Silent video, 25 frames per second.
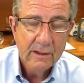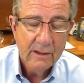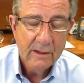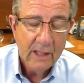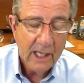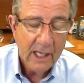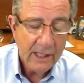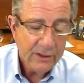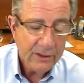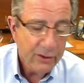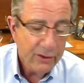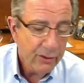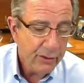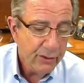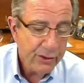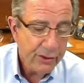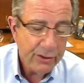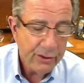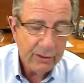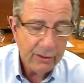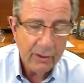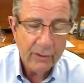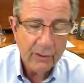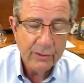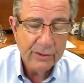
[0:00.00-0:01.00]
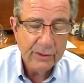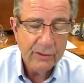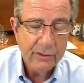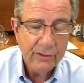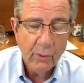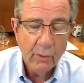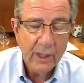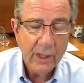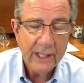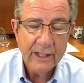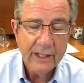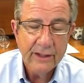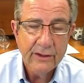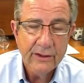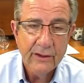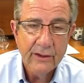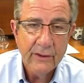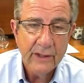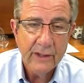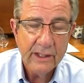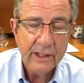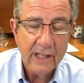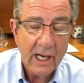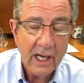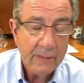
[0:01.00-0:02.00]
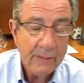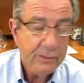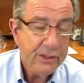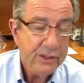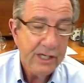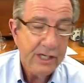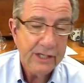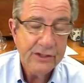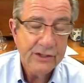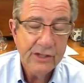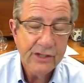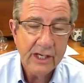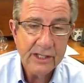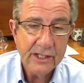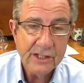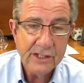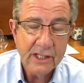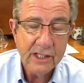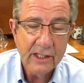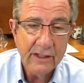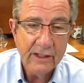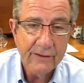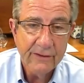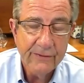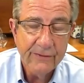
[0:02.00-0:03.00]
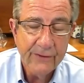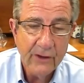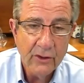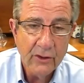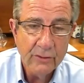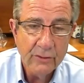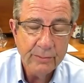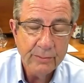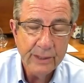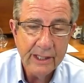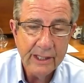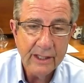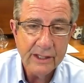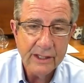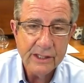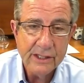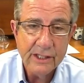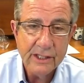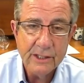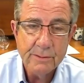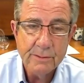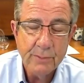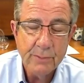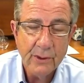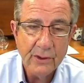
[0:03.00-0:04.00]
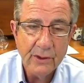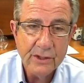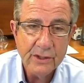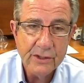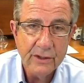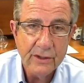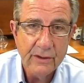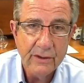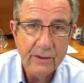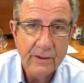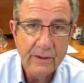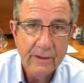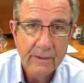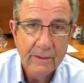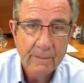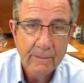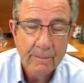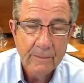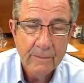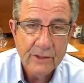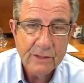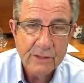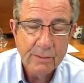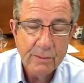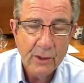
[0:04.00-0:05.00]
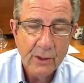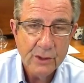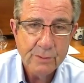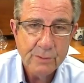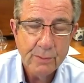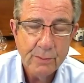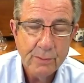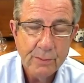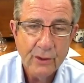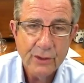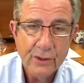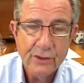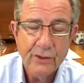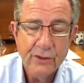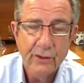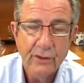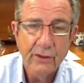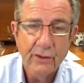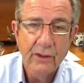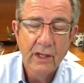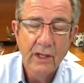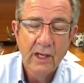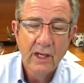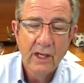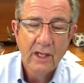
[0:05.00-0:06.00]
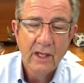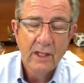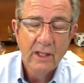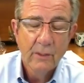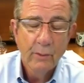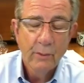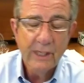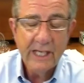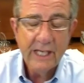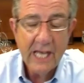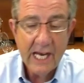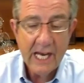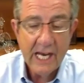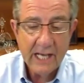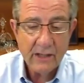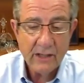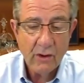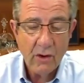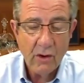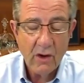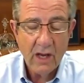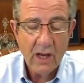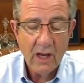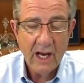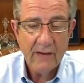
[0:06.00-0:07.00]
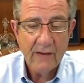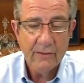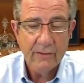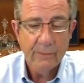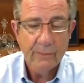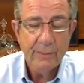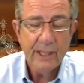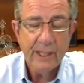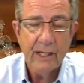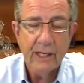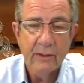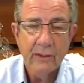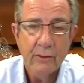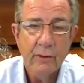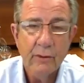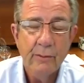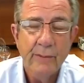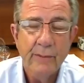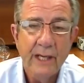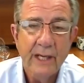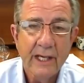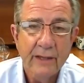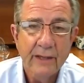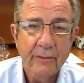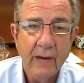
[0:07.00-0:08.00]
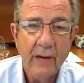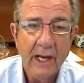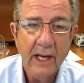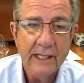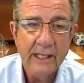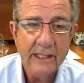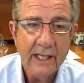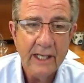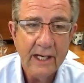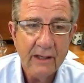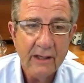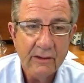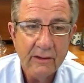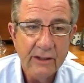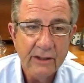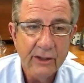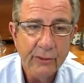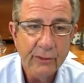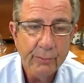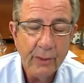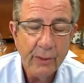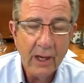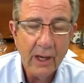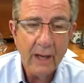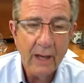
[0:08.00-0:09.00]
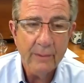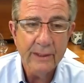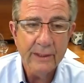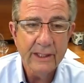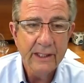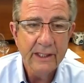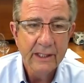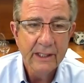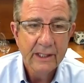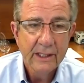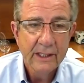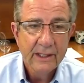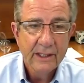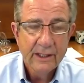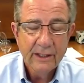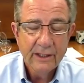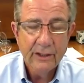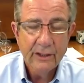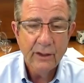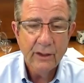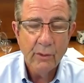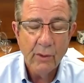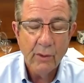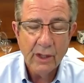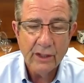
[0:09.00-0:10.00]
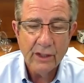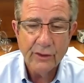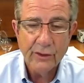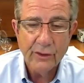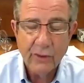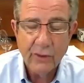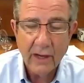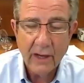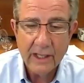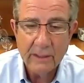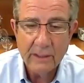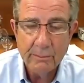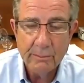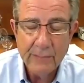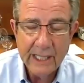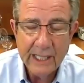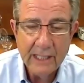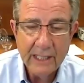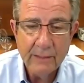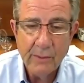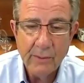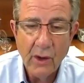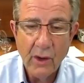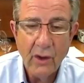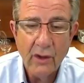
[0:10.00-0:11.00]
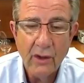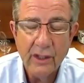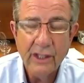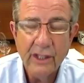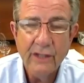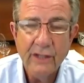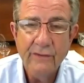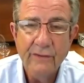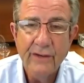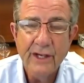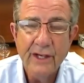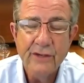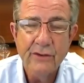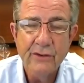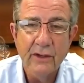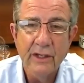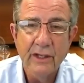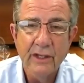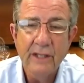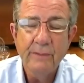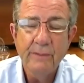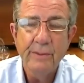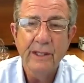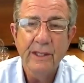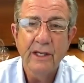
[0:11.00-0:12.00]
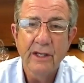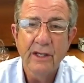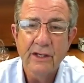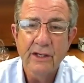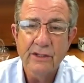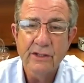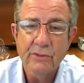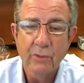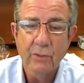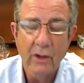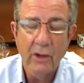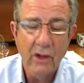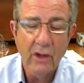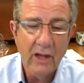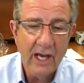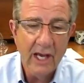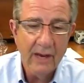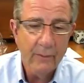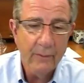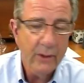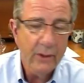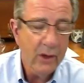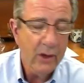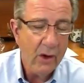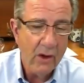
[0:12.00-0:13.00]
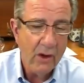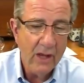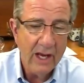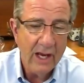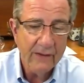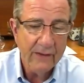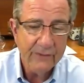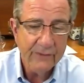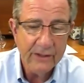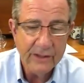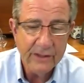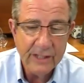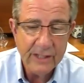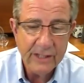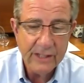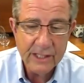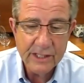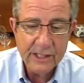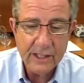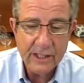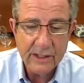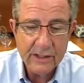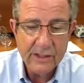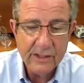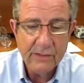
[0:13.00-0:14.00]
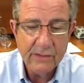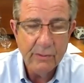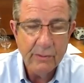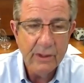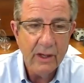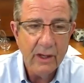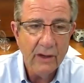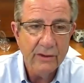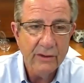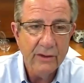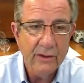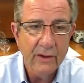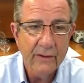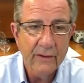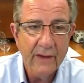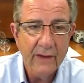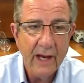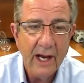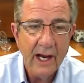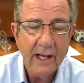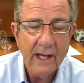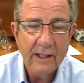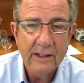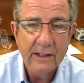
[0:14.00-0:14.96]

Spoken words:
And use your own way to do it. I'm suggesting the phone because it's personal. It's most personal. We can't all have a big group meeting right now, and it's probably, you don't want to try to meet them all individually because we all have to distance. We all know that.